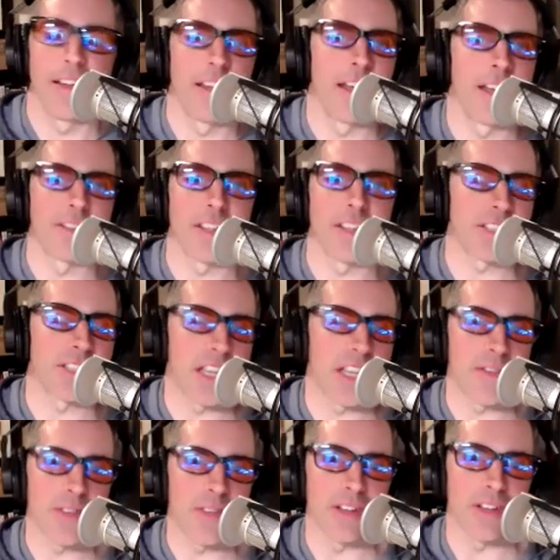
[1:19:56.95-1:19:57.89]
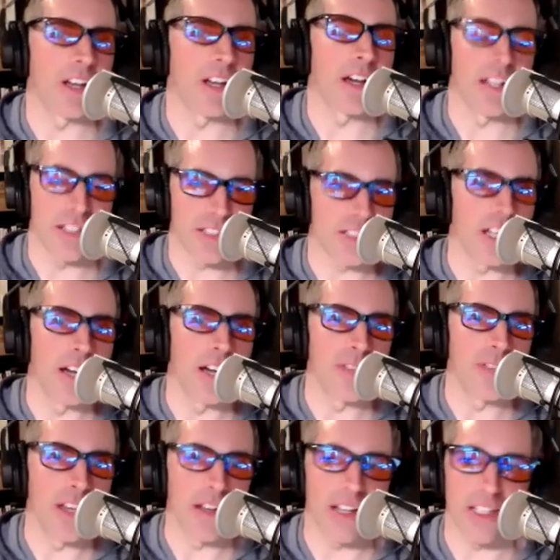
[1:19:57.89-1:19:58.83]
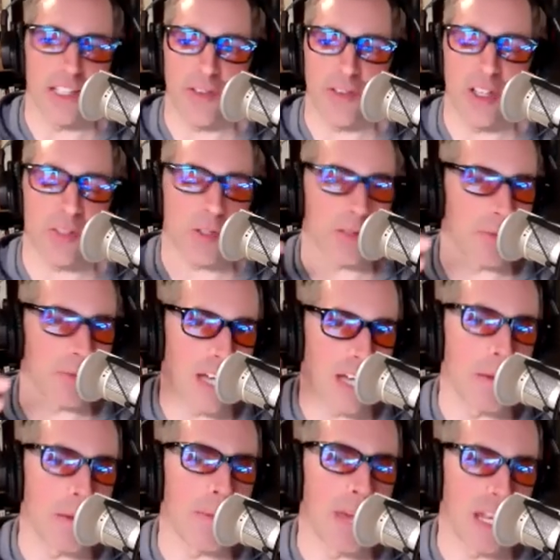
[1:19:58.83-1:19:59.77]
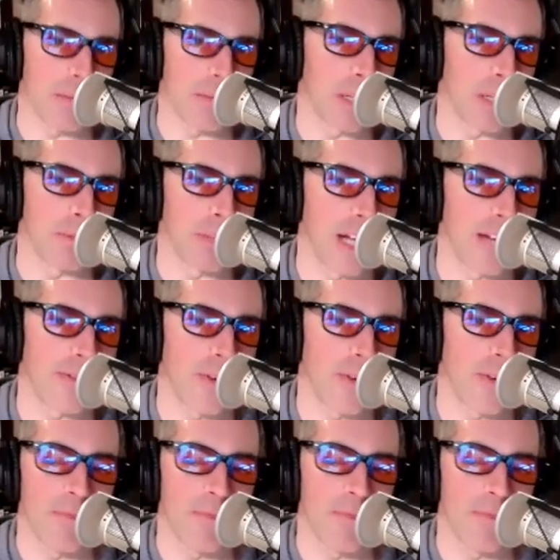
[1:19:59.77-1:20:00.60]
it doesn't give you a ton of stuff because Facebook's become a pay-to-play platform.